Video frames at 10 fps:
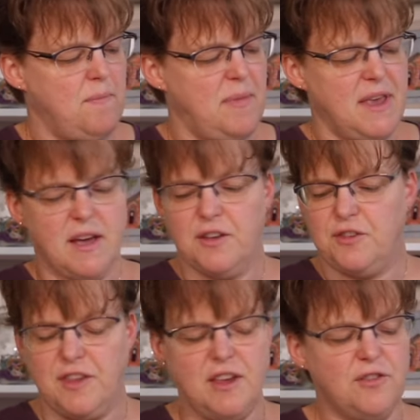because
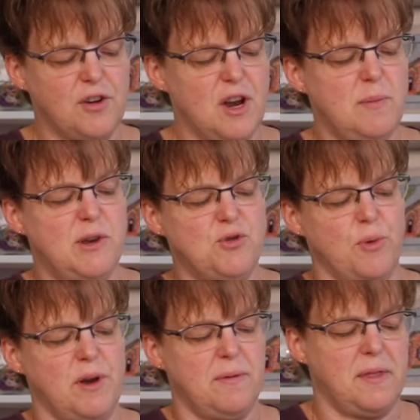these are going to be
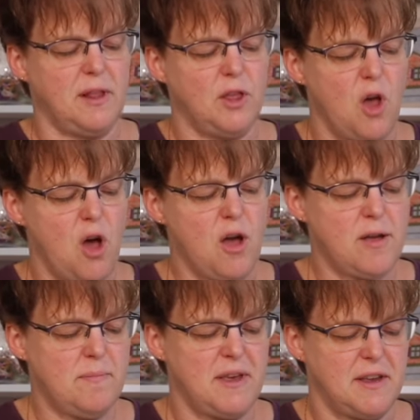joined with the
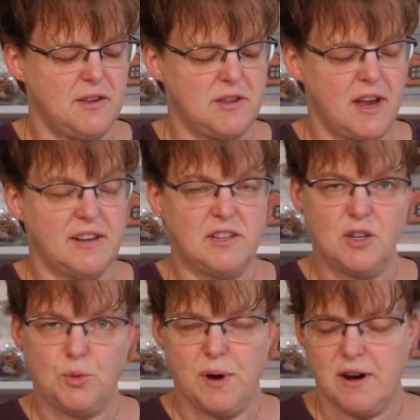long piece that has a
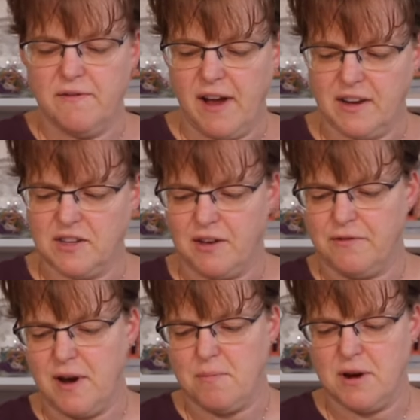square of accent
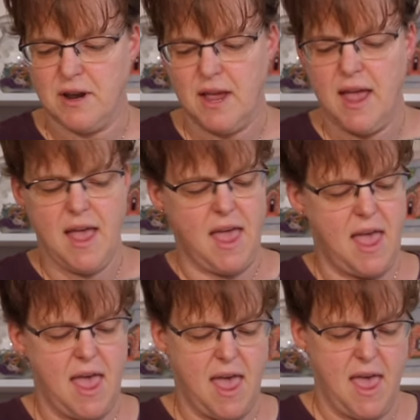fabric,
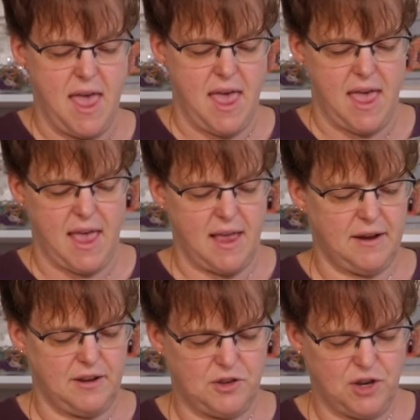
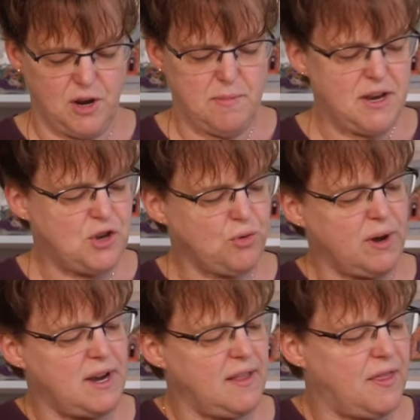and it's going to be
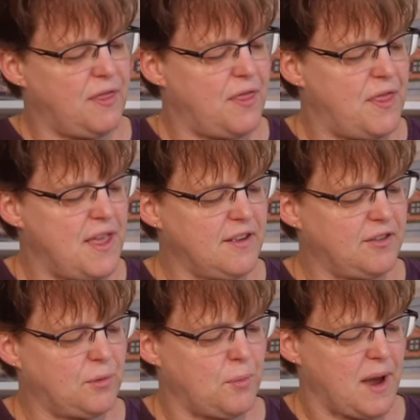joined in
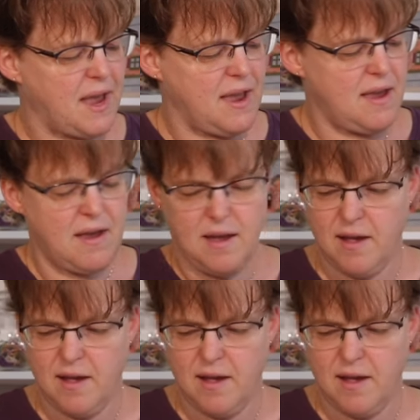this way